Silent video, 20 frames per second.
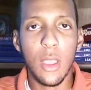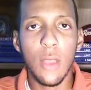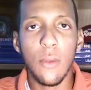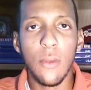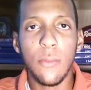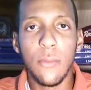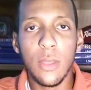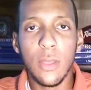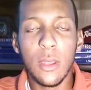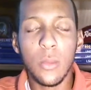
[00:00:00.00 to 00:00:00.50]

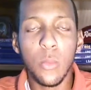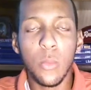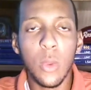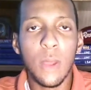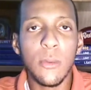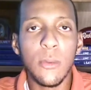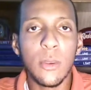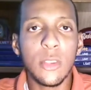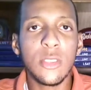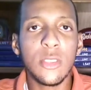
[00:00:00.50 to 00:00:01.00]
Phillip
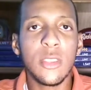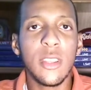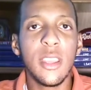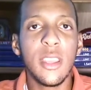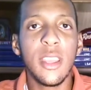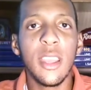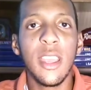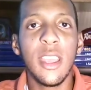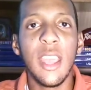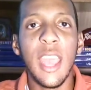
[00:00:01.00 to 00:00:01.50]
Rivers
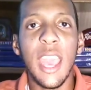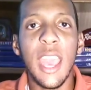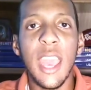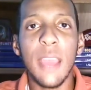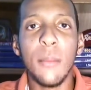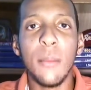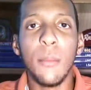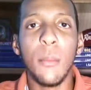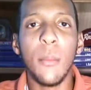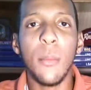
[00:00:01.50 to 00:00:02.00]

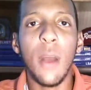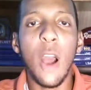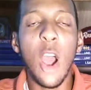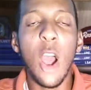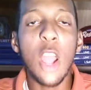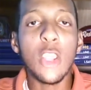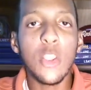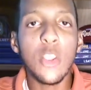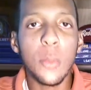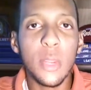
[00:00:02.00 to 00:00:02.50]
had
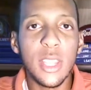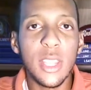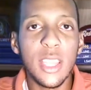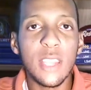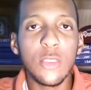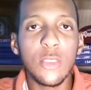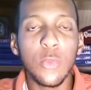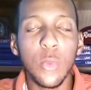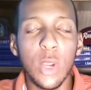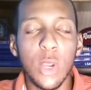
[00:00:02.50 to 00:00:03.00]
arguably
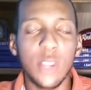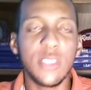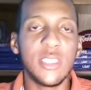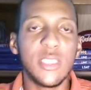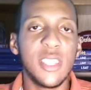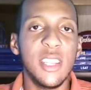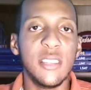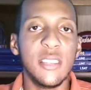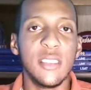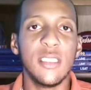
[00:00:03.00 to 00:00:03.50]
his worst
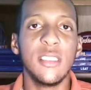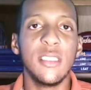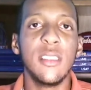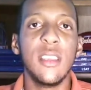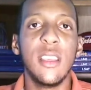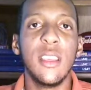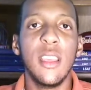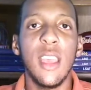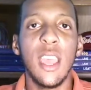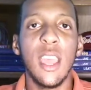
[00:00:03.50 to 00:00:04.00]
season
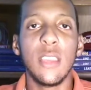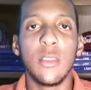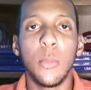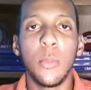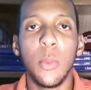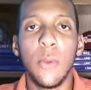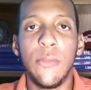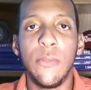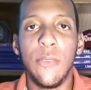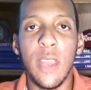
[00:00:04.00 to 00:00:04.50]
as a
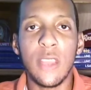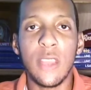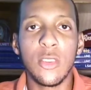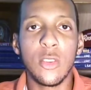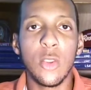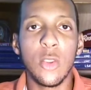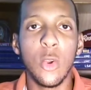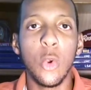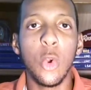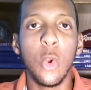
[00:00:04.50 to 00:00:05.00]

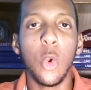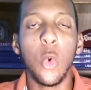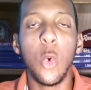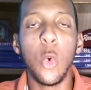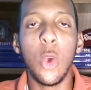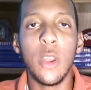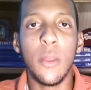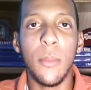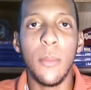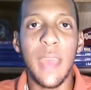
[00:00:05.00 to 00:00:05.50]
professional
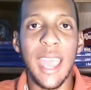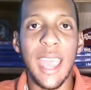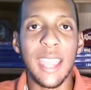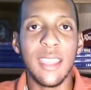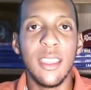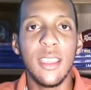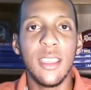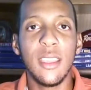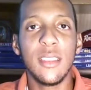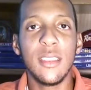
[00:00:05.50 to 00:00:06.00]

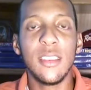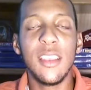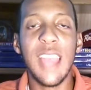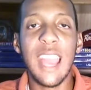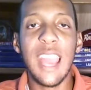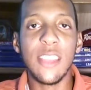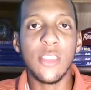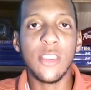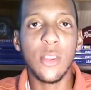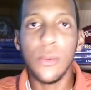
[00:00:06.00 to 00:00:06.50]
quarterback in the
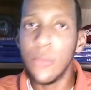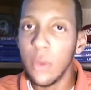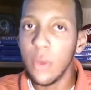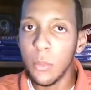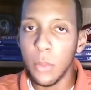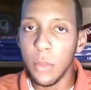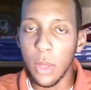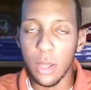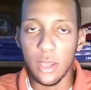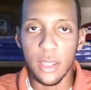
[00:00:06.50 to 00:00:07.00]
National
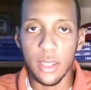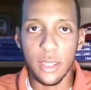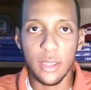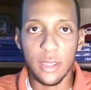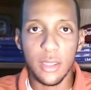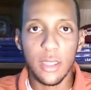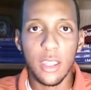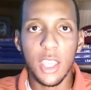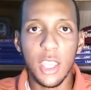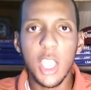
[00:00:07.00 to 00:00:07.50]
Football League.
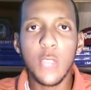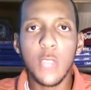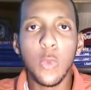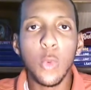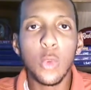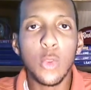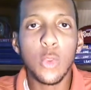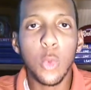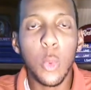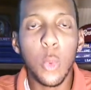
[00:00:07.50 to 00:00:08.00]
He
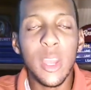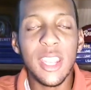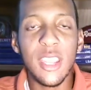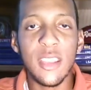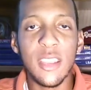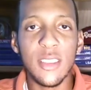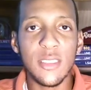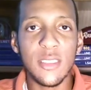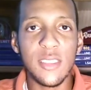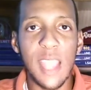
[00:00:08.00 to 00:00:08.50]
threw 20
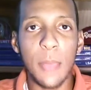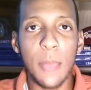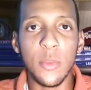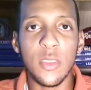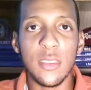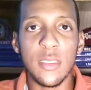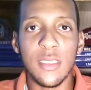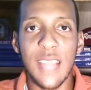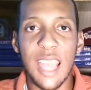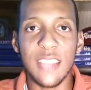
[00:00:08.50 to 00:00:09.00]

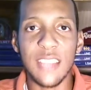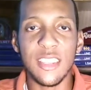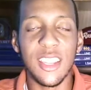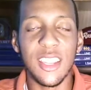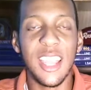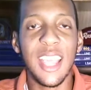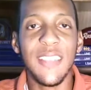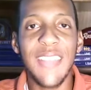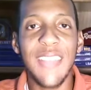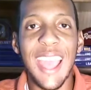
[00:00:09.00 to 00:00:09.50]
interceptions last
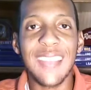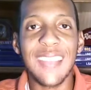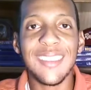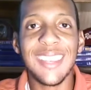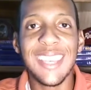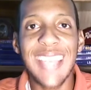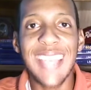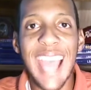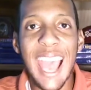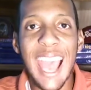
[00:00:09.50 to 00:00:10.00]
year. That's
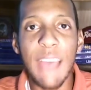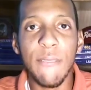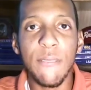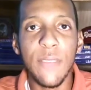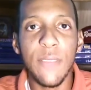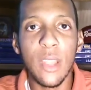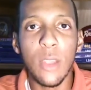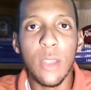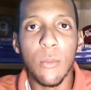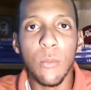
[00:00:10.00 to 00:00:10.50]
not
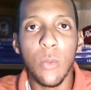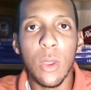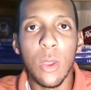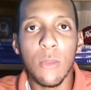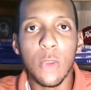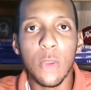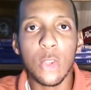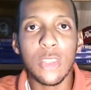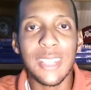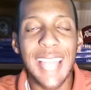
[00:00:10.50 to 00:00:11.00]
Phillip
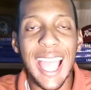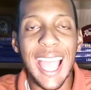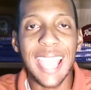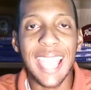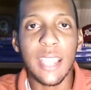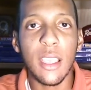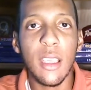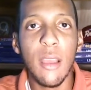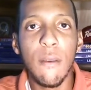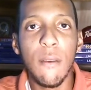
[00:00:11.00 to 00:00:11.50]

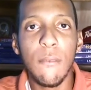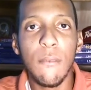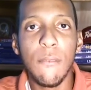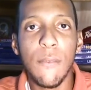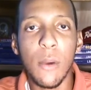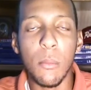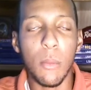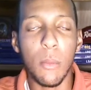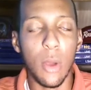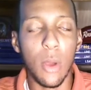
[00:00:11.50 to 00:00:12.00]
Rivers-like
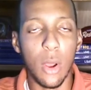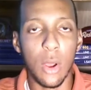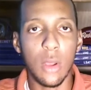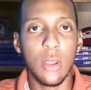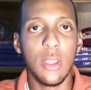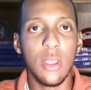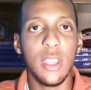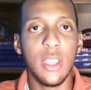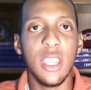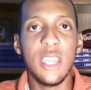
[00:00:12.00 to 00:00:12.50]
football.